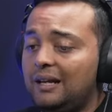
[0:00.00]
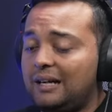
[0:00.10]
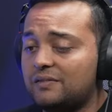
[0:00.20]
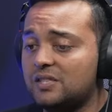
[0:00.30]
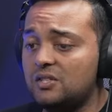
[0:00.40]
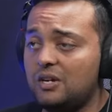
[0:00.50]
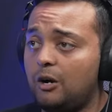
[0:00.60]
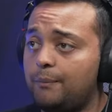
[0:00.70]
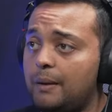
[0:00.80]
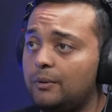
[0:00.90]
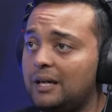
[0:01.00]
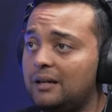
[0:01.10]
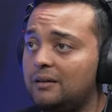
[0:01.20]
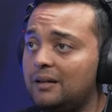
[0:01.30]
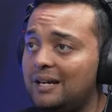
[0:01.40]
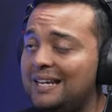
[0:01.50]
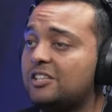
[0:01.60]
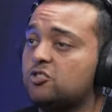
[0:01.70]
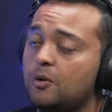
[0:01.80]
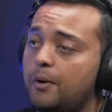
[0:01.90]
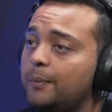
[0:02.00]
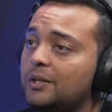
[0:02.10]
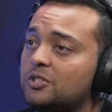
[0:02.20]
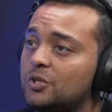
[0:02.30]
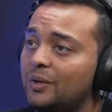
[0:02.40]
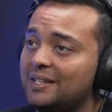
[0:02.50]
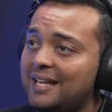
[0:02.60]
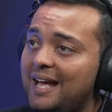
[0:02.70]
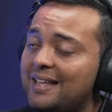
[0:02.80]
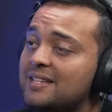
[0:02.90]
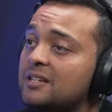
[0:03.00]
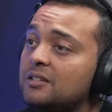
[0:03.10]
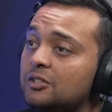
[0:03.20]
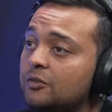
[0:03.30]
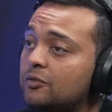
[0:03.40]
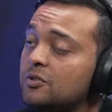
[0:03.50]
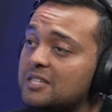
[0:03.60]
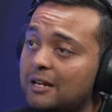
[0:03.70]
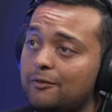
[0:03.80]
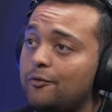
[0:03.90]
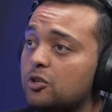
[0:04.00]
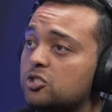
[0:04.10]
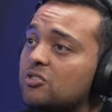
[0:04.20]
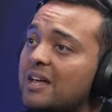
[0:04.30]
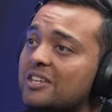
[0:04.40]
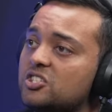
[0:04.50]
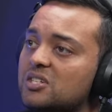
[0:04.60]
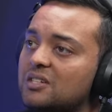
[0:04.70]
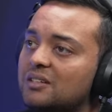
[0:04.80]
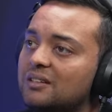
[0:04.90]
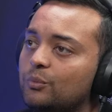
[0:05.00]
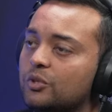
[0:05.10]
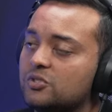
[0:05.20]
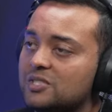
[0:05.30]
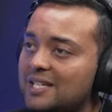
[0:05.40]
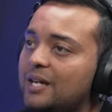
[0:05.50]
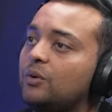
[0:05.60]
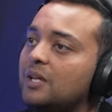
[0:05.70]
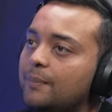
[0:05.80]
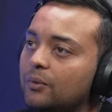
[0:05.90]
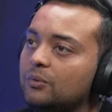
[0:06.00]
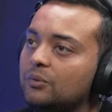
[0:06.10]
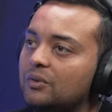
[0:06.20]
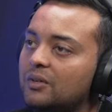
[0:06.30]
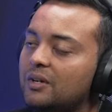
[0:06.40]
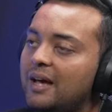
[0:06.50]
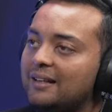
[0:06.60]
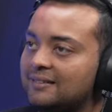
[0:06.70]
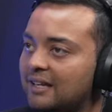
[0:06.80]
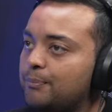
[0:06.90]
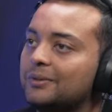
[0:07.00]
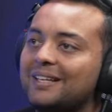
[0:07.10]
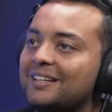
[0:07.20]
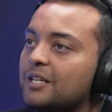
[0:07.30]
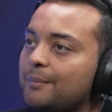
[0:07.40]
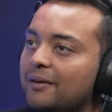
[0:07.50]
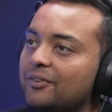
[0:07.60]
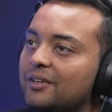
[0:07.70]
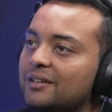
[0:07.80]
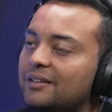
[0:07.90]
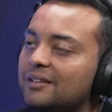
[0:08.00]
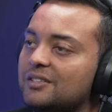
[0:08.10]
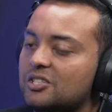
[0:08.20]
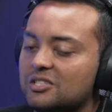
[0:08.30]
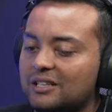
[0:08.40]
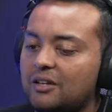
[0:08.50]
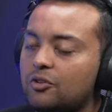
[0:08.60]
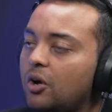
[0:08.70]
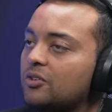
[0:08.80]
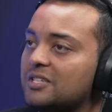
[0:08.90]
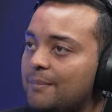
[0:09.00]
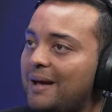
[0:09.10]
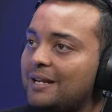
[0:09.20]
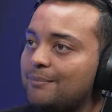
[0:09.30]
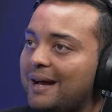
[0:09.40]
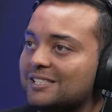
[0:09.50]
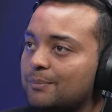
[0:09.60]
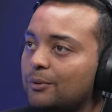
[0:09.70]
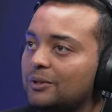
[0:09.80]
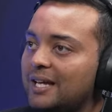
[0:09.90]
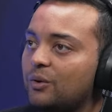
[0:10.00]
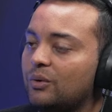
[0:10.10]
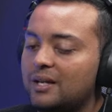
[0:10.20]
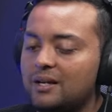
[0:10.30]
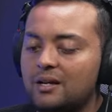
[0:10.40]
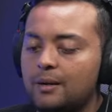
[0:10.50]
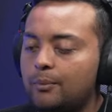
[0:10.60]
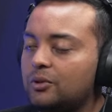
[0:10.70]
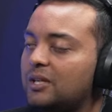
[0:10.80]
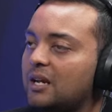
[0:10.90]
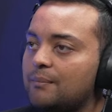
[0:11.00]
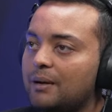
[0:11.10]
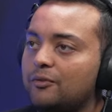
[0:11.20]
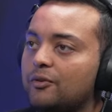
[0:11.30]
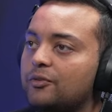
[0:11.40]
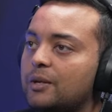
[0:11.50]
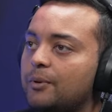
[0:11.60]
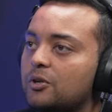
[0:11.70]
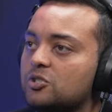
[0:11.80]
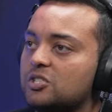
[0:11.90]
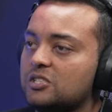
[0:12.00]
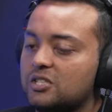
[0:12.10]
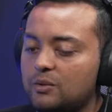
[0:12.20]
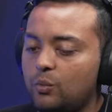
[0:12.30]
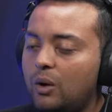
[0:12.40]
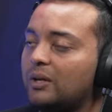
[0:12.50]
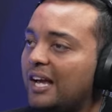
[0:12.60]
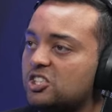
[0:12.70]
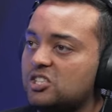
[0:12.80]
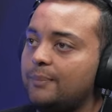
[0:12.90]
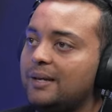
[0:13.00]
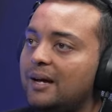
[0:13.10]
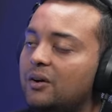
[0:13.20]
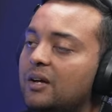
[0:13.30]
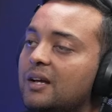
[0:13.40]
Like, I've seen you help people get an extra property or two under that, and then you've used that first strategy, which is the equity pool. They've put that in the buffer. So it's like they've gone to their main banks to pull the equity, put that in buffer for their purchasing. So they're well cashed up now.